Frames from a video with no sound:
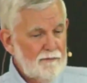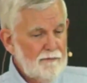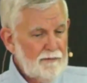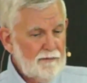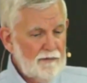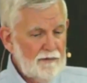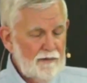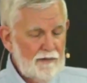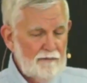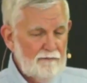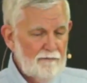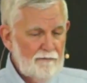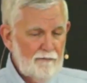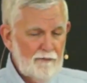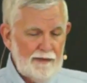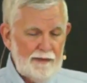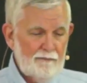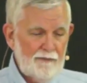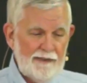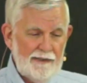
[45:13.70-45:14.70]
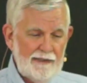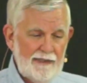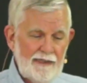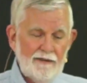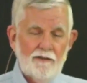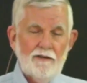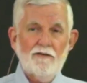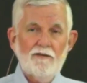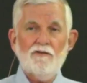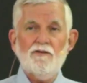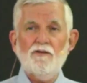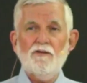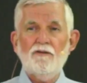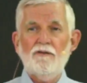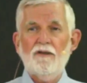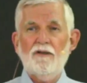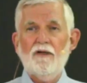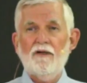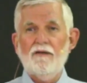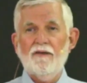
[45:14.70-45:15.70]
we, we can't discern all
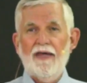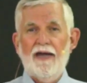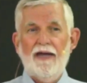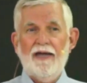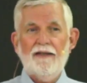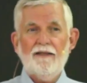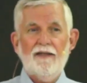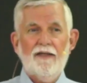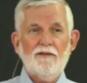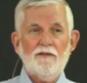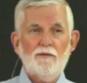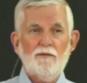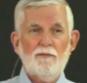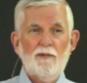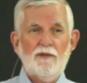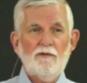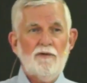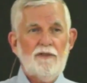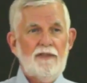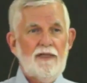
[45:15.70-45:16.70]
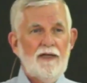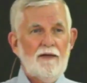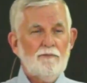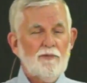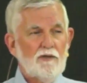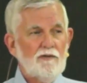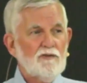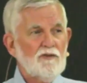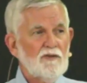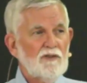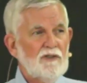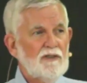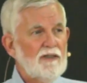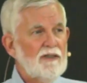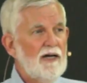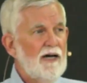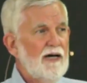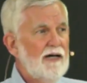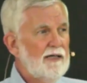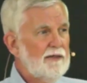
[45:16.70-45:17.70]
that. That's between that person and God, what
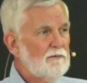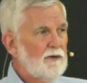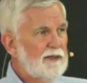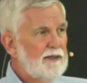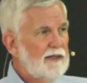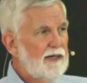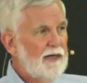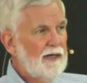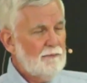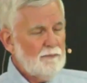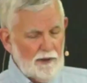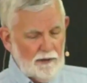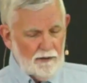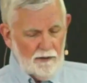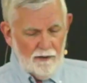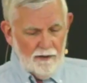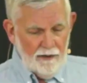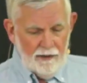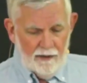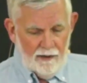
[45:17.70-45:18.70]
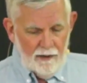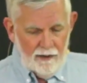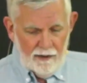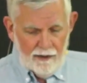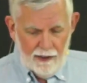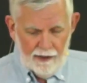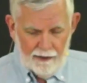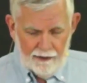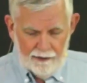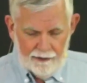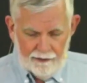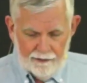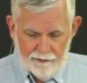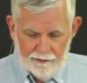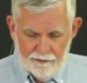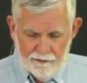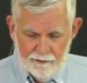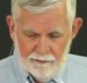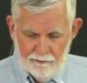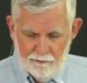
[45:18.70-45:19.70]
happened. Uh,
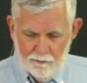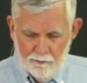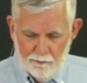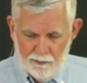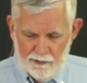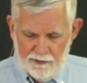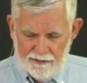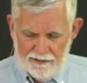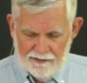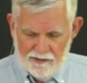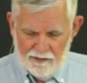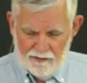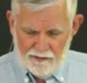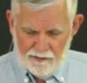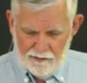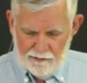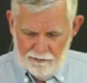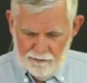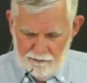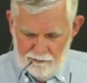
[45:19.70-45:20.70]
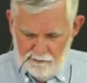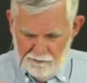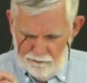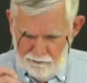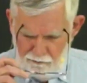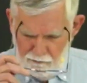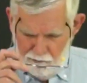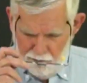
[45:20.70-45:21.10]
but this is what